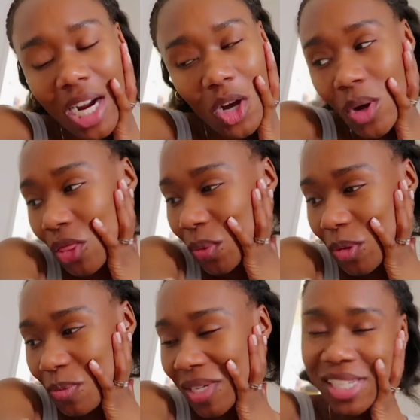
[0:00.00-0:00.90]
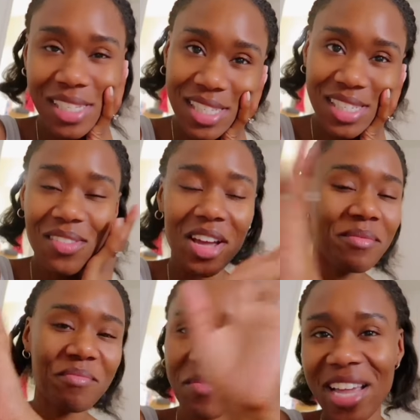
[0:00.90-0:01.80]
going through my scents. Okay,
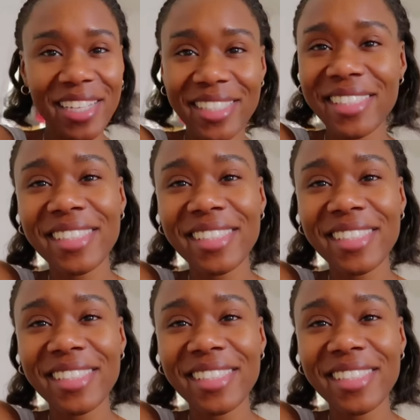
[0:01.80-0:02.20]
bye.